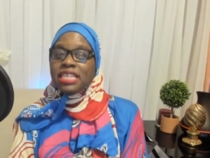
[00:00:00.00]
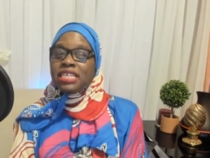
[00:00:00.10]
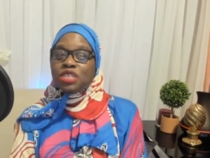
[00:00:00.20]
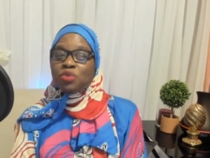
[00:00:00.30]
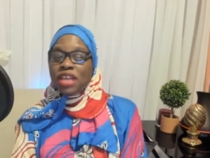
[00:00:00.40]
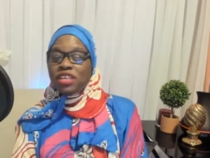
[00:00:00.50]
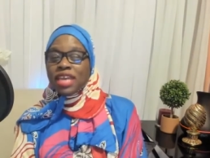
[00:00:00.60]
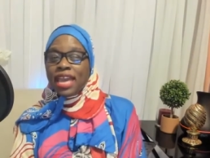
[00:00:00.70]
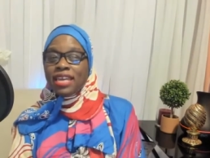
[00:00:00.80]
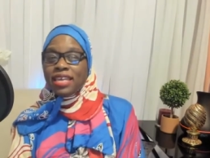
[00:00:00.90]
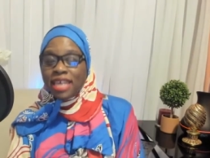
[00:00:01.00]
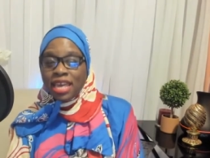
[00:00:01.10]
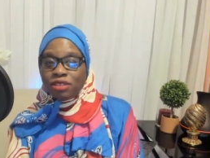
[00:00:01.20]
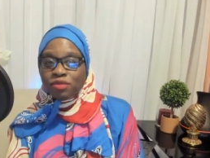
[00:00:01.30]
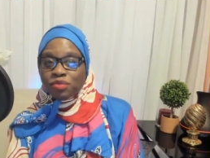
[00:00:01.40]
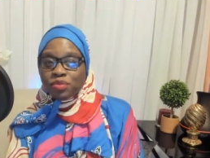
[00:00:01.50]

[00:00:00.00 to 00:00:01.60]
This is why you can't get